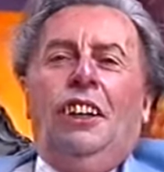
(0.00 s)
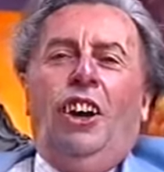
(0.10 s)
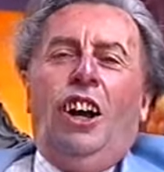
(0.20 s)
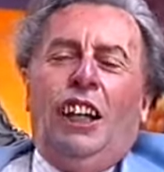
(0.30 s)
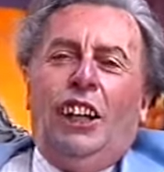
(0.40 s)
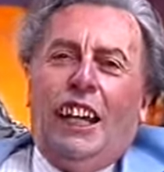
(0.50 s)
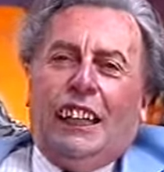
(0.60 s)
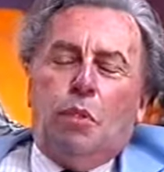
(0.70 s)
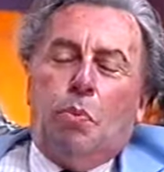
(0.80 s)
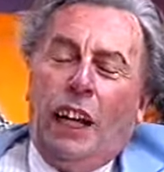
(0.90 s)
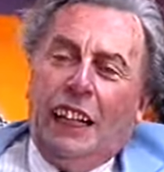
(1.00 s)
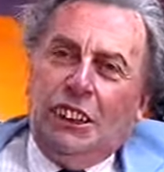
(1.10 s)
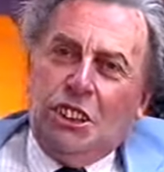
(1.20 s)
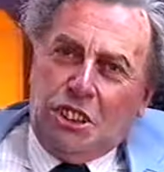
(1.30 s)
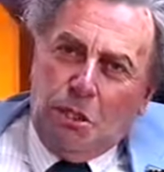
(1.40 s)
I like it
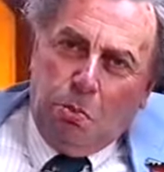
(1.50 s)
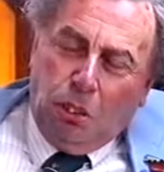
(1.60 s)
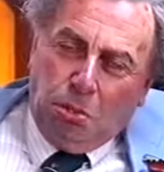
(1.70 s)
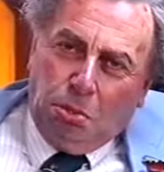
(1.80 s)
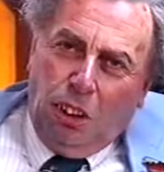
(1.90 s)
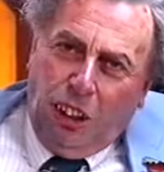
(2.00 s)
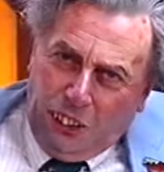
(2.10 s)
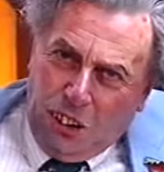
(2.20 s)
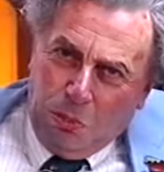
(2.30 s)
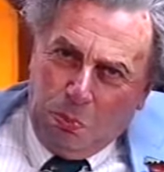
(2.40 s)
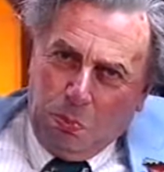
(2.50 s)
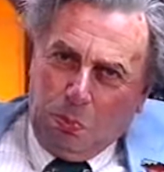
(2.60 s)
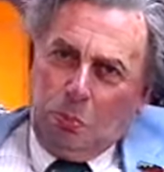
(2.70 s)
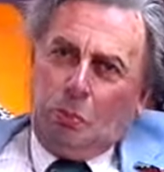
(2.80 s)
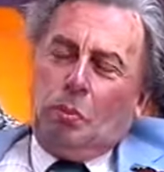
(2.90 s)
plain and simple. I do.
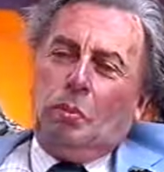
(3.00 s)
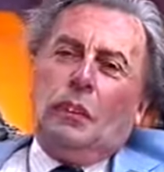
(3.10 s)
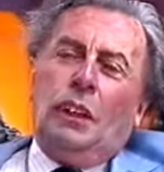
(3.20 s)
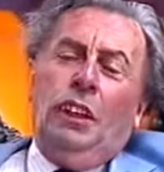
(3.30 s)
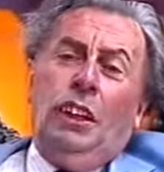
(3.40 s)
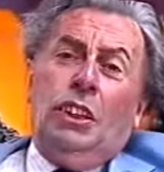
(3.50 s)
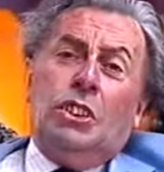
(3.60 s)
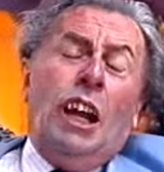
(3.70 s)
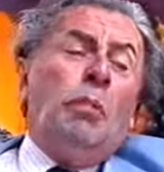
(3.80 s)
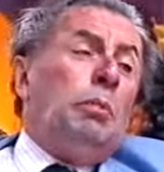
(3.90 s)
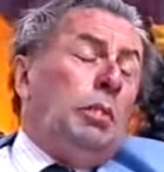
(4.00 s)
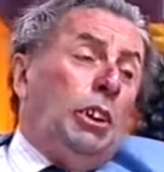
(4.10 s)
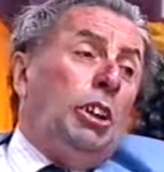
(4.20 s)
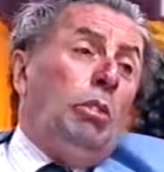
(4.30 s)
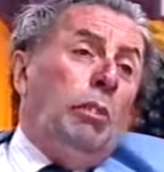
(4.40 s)
Some
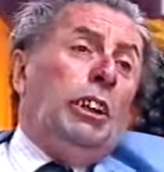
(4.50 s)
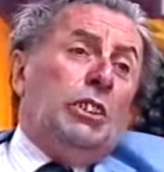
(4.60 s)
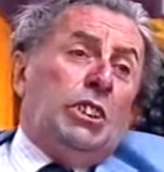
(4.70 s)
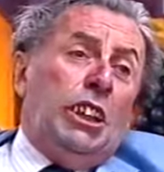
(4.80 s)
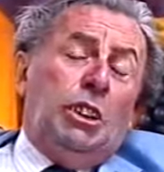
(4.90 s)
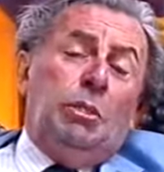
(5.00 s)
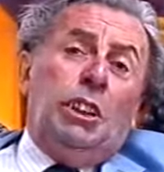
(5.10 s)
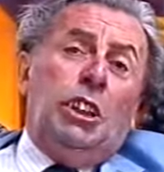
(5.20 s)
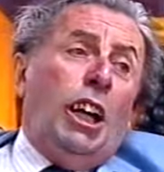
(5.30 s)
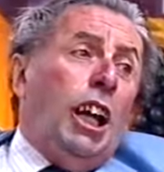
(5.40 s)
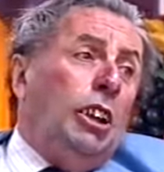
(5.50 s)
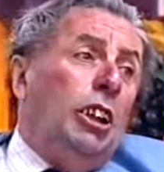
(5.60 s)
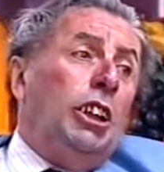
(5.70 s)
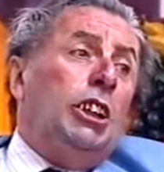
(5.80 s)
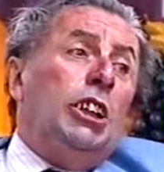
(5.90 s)
women have said to me,
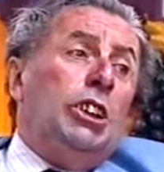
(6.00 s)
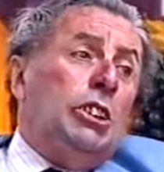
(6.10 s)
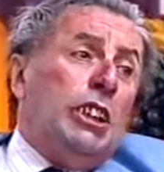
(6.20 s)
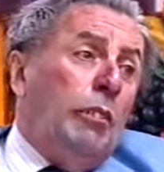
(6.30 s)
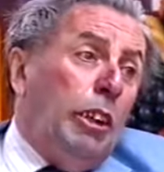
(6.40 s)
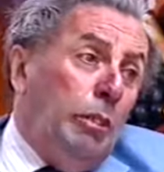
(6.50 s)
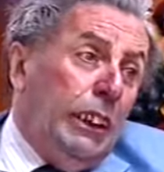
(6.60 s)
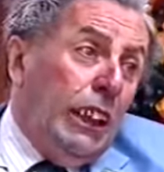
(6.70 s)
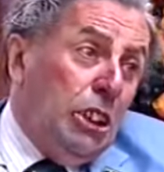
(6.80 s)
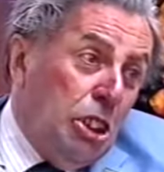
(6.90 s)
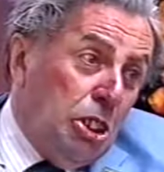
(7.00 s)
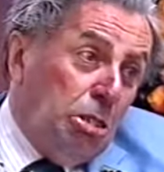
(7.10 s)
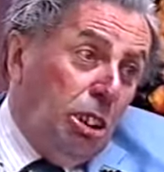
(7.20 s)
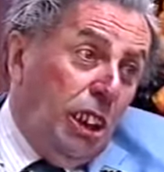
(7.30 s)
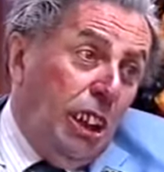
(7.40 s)
can you do something a bit
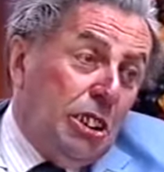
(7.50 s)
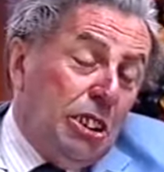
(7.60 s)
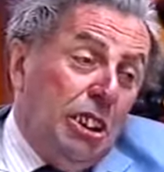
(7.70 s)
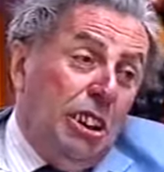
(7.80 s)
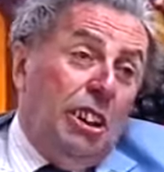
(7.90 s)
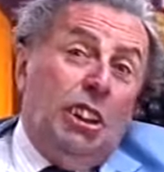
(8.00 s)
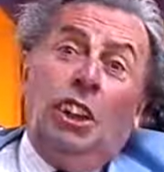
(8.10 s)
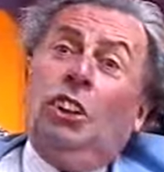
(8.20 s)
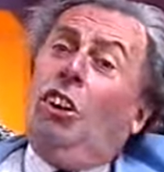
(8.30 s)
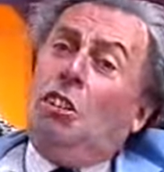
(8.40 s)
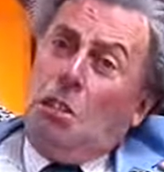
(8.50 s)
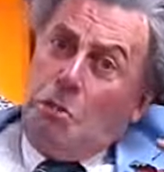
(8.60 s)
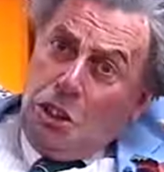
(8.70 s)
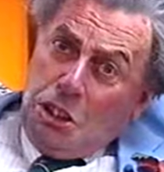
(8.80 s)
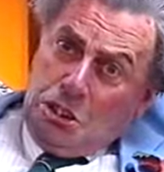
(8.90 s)
unusual, Les? And I
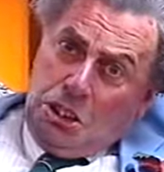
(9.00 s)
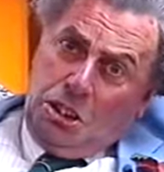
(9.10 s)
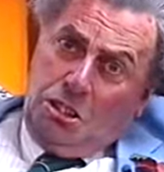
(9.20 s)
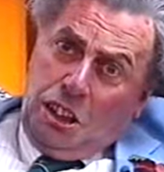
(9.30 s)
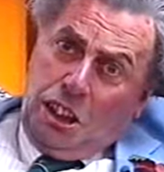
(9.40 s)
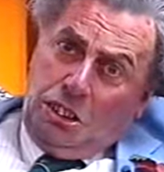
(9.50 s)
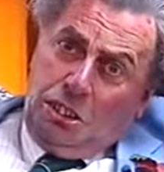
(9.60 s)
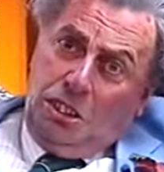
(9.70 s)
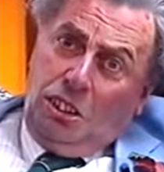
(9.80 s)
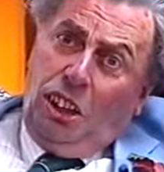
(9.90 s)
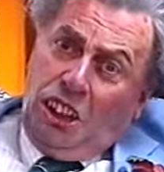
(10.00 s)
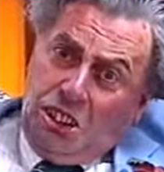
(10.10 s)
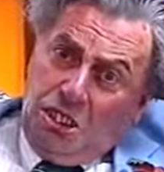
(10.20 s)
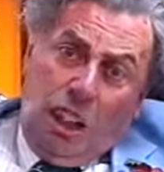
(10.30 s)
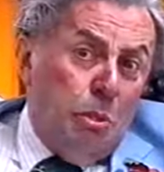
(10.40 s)
refuse to do that. I
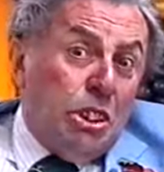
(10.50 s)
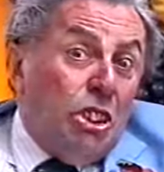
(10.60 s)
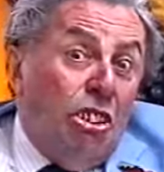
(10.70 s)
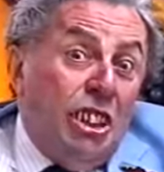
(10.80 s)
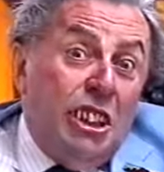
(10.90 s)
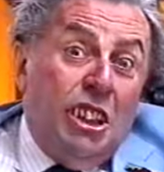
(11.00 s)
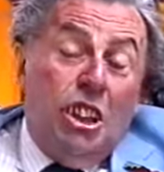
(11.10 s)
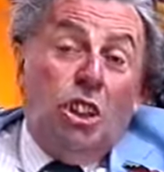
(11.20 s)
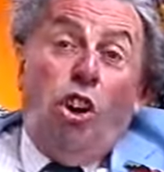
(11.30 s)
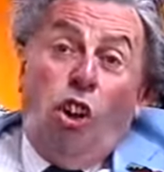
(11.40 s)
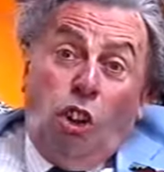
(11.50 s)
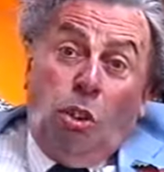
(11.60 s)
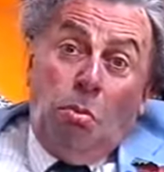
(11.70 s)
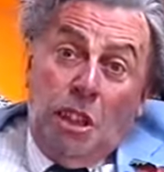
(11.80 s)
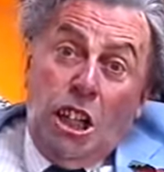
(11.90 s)
do. I'm sorry,
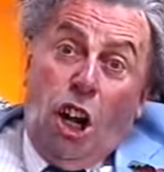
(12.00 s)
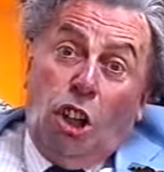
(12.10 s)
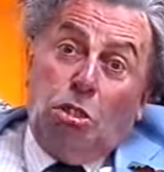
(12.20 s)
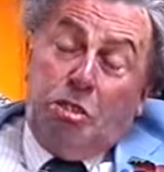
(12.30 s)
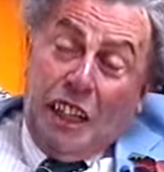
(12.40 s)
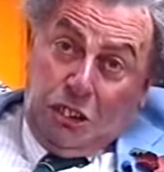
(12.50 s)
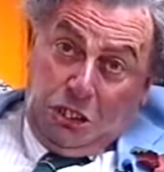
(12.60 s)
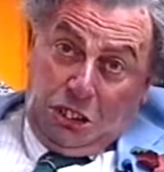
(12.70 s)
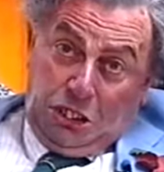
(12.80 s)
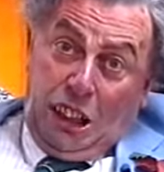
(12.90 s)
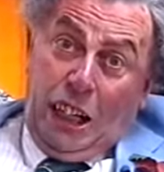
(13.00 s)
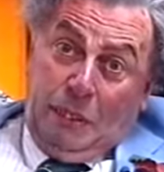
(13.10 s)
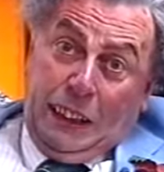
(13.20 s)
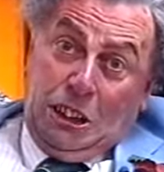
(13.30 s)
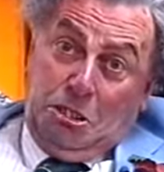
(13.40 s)
call me old-fashioned as
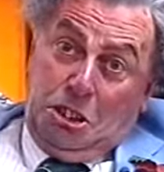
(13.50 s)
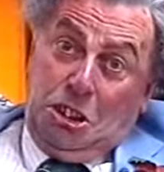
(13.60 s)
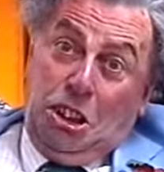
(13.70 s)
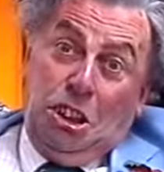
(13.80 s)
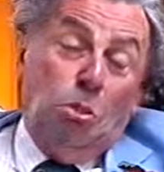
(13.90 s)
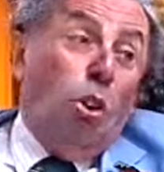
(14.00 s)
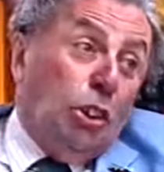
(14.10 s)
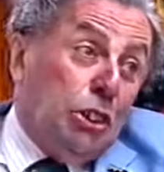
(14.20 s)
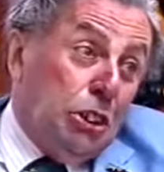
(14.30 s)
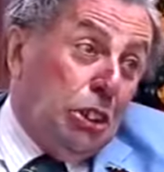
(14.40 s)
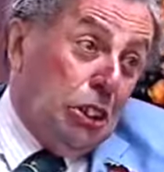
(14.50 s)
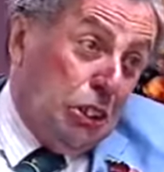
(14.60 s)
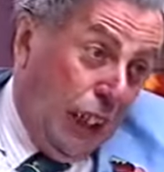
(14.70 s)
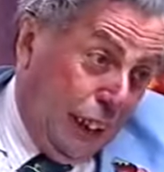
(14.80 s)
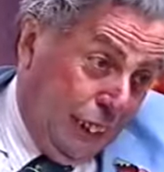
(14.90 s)
Dame Edna want to
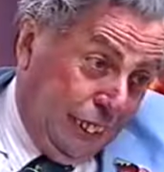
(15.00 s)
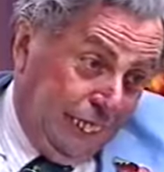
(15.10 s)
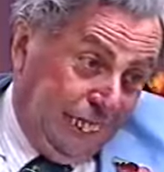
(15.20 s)
say.